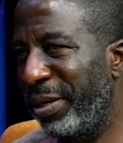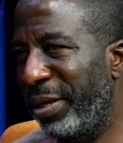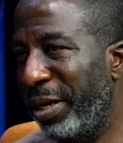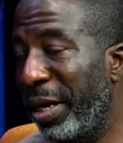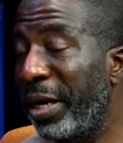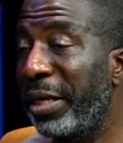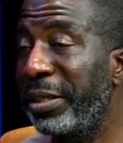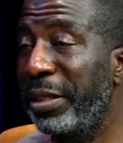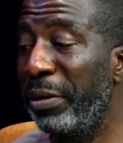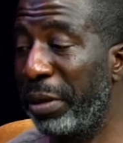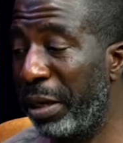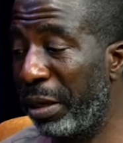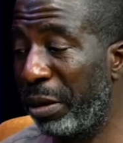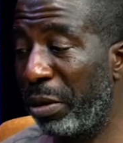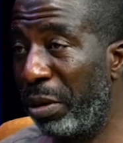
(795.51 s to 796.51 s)
And I said, okay, I
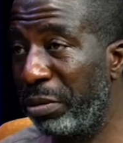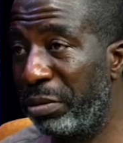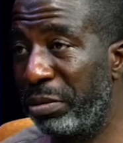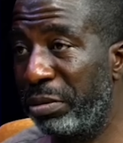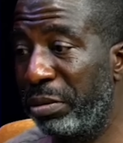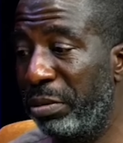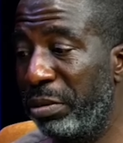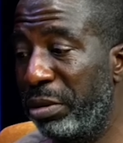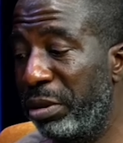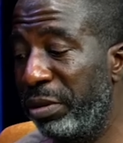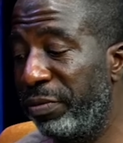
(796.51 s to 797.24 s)
called Chief